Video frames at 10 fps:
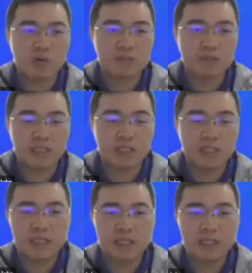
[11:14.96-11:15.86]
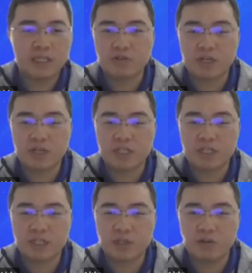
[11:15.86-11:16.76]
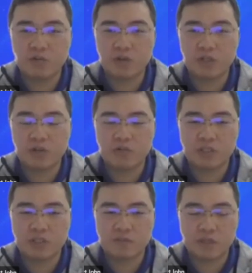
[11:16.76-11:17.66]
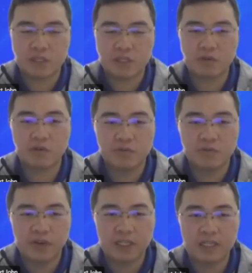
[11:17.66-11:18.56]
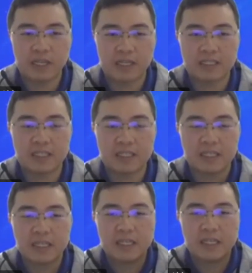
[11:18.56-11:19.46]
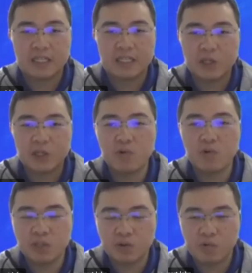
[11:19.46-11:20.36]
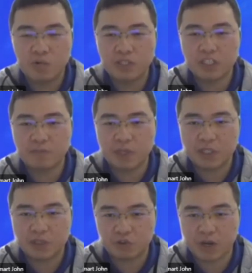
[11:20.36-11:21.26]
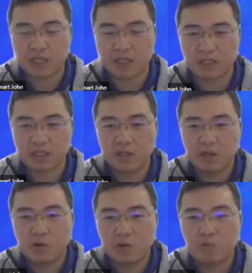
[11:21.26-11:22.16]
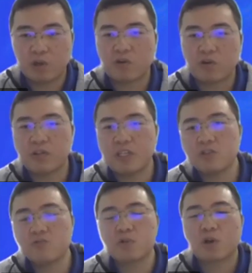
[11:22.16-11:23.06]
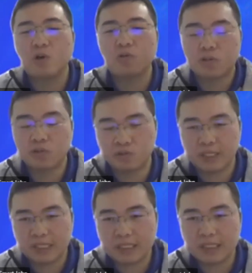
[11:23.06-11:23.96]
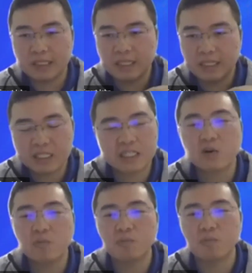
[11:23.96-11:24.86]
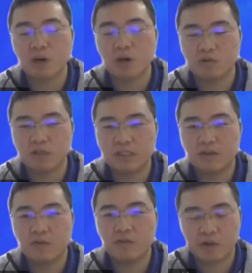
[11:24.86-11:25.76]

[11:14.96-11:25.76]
critical wind speed, another tracker is a low critical wind speed. We will find that the low critical wind speed tracker will need to go to the stone mode